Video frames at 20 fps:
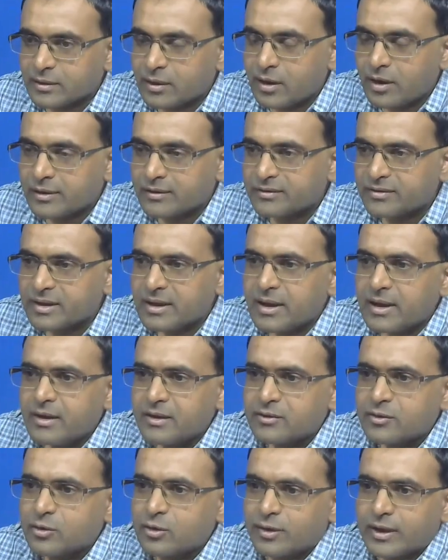noise?
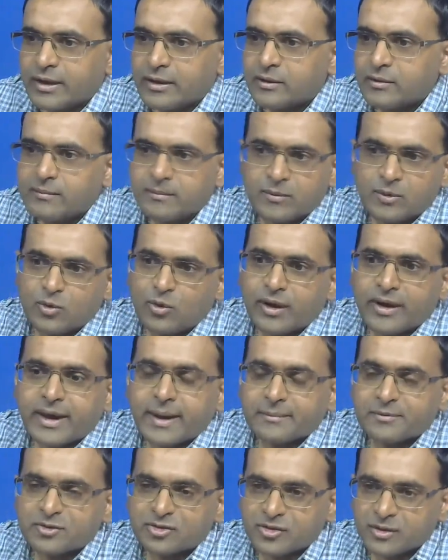So you can do a
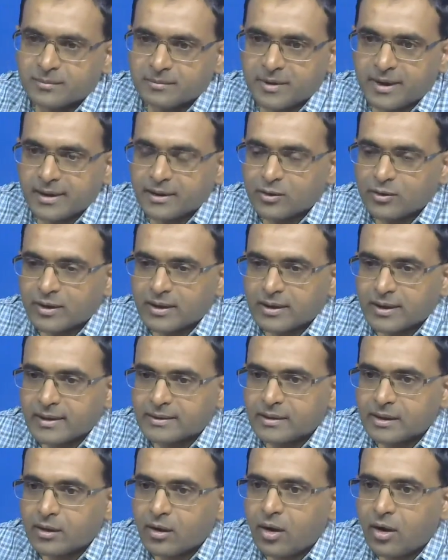Kepstrom, right? You can
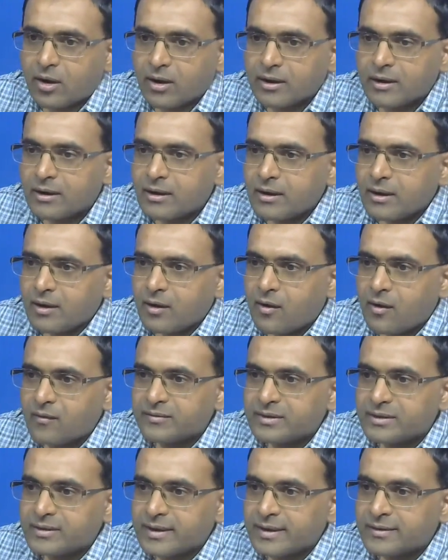take the log of
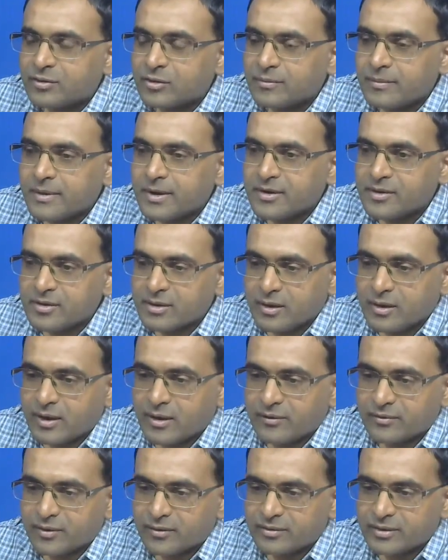the transformation
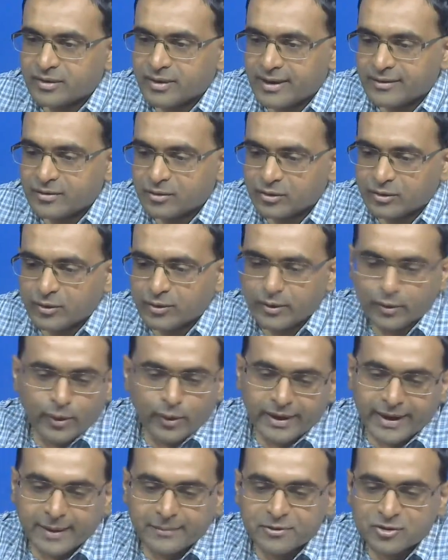of the transformation. You do
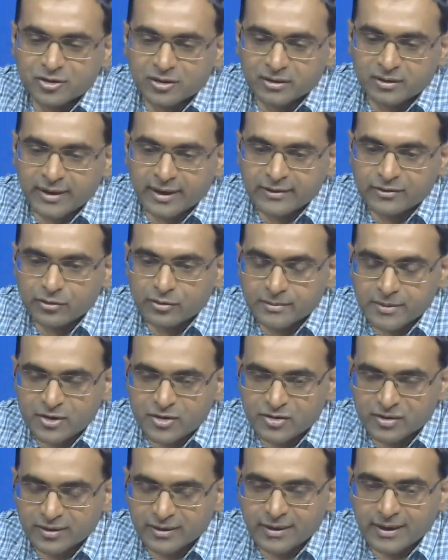a Kepstrom
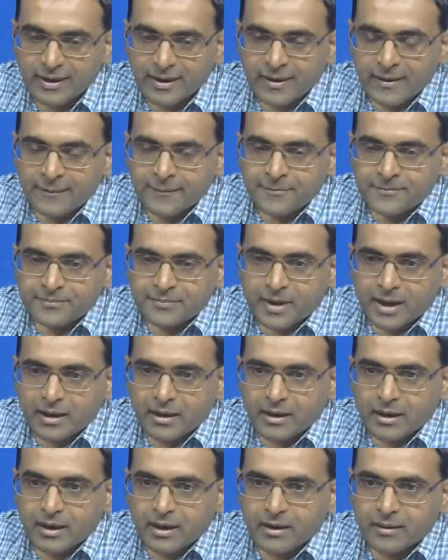transformation.
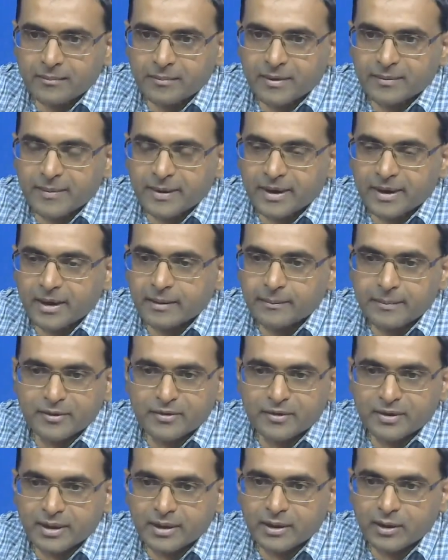
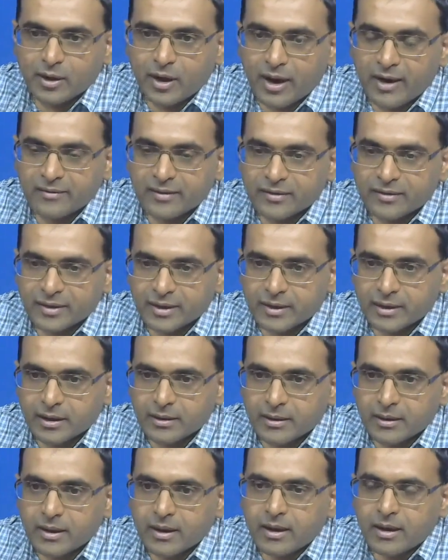Basically, you have a signal